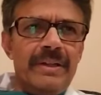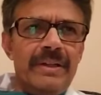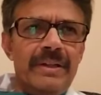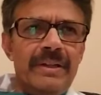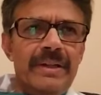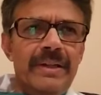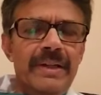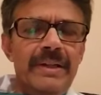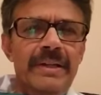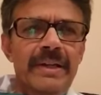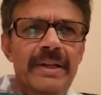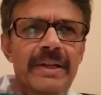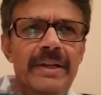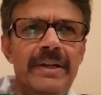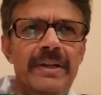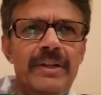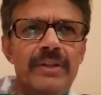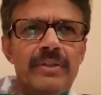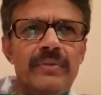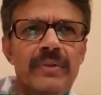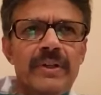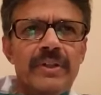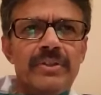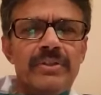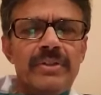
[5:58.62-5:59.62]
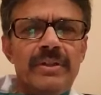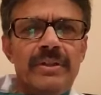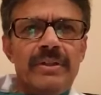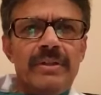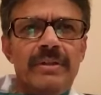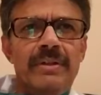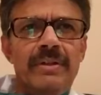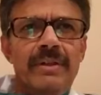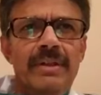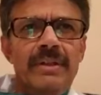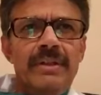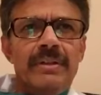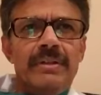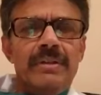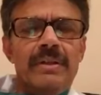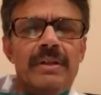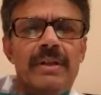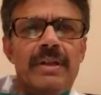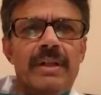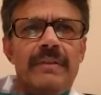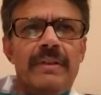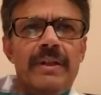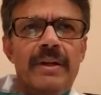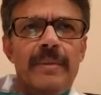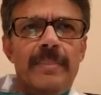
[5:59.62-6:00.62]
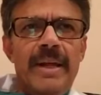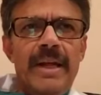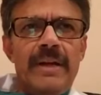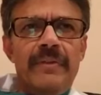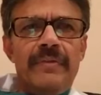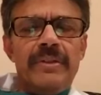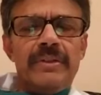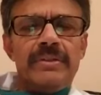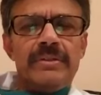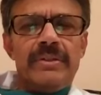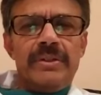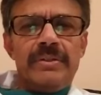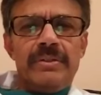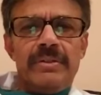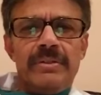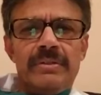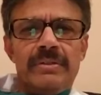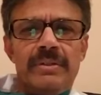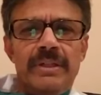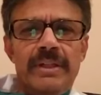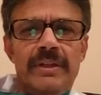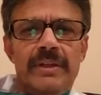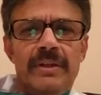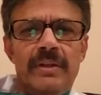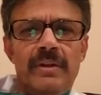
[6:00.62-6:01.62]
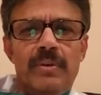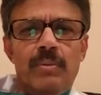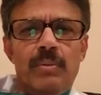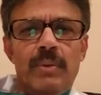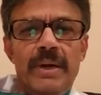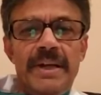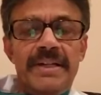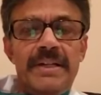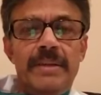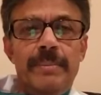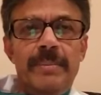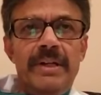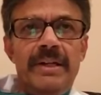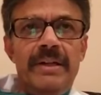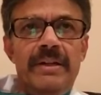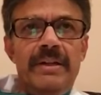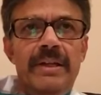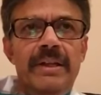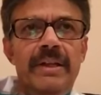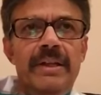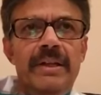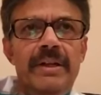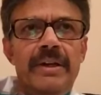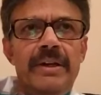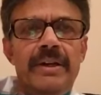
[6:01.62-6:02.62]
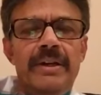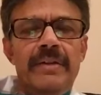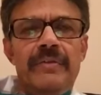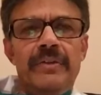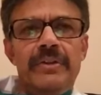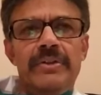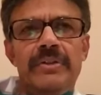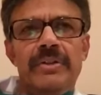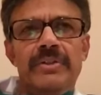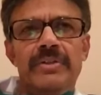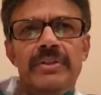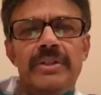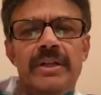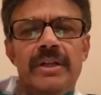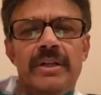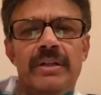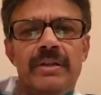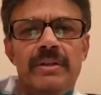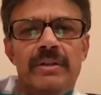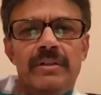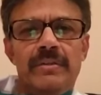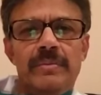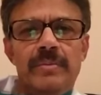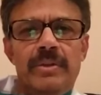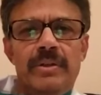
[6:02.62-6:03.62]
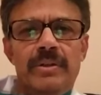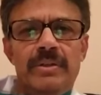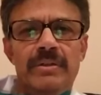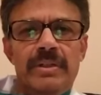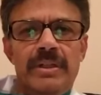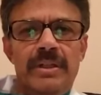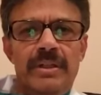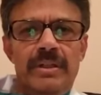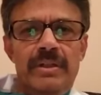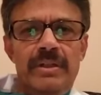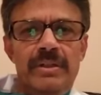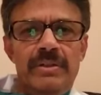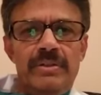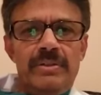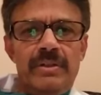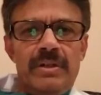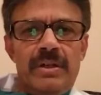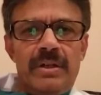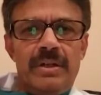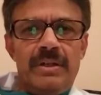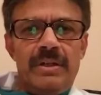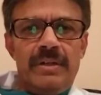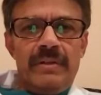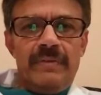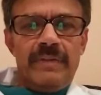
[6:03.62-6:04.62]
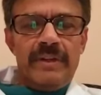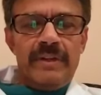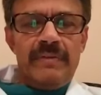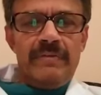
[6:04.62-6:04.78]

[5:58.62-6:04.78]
kidney dysfunction, there are other manifestations like vitamin D deficiency occurs, because kidney is the organ where